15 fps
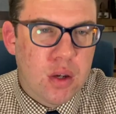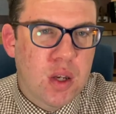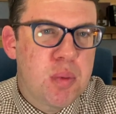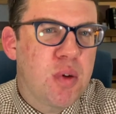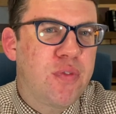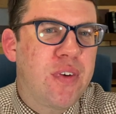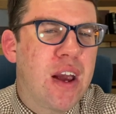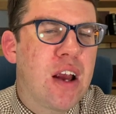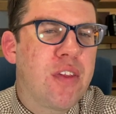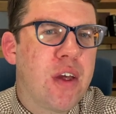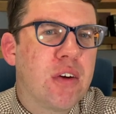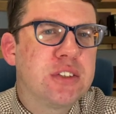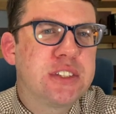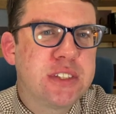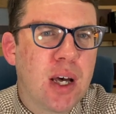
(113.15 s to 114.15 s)
To be fair,
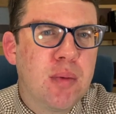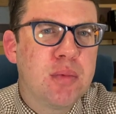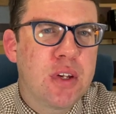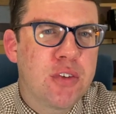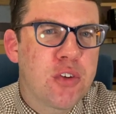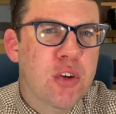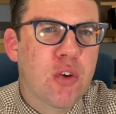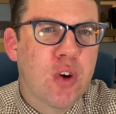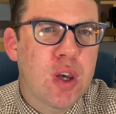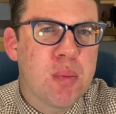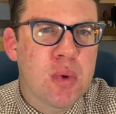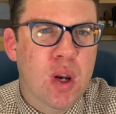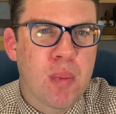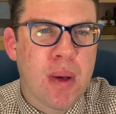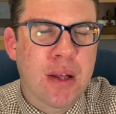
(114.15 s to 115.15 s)
there's some
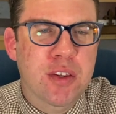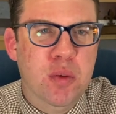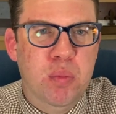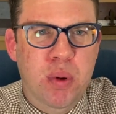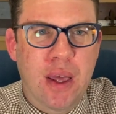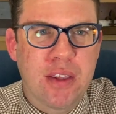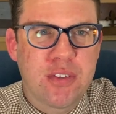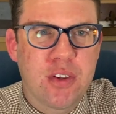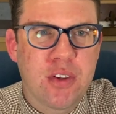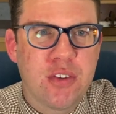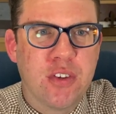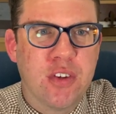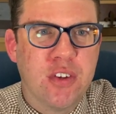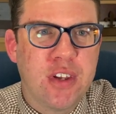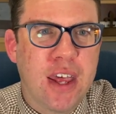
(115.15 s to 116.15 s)
disagreement about the places
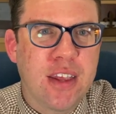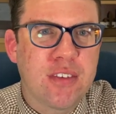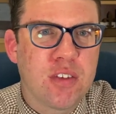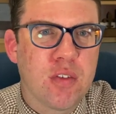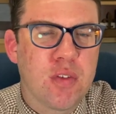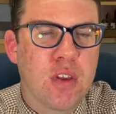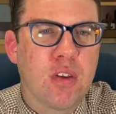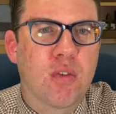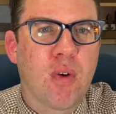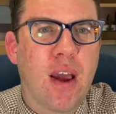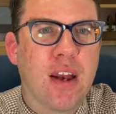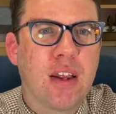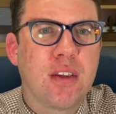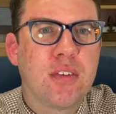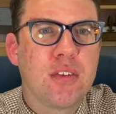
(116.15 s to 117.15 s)
and dates of these
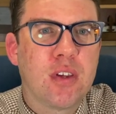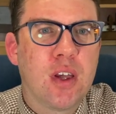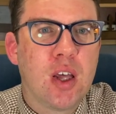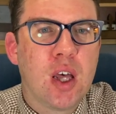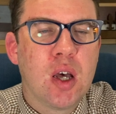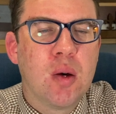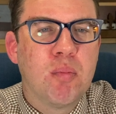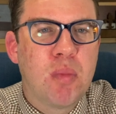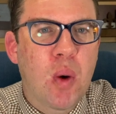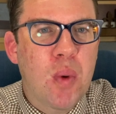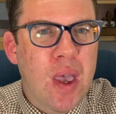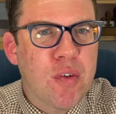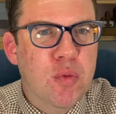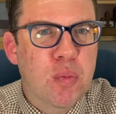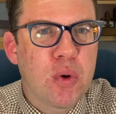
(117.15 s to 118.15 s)
writings, but we
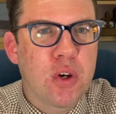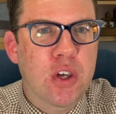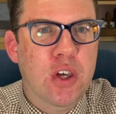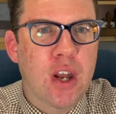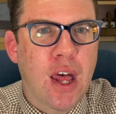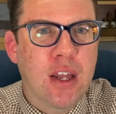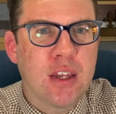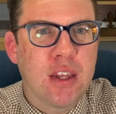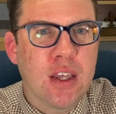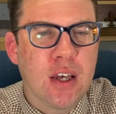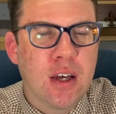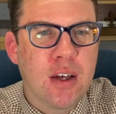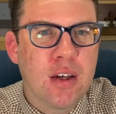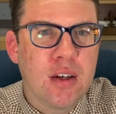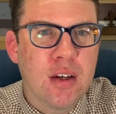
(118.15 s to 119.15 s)
have a pretty good
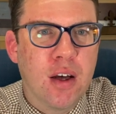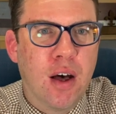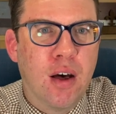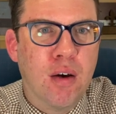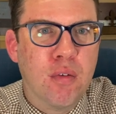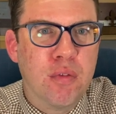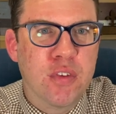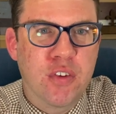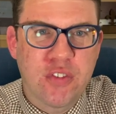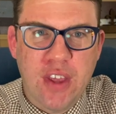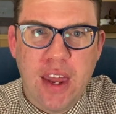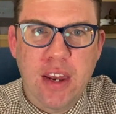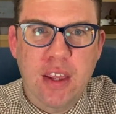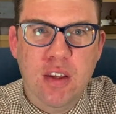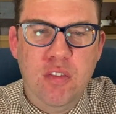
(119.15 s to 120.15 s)
idea of the
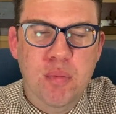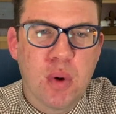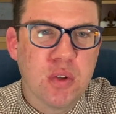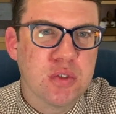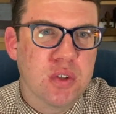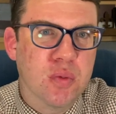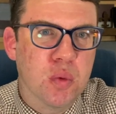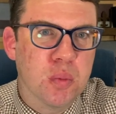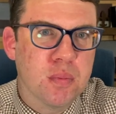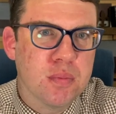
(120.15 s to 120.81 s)
setting of most of them.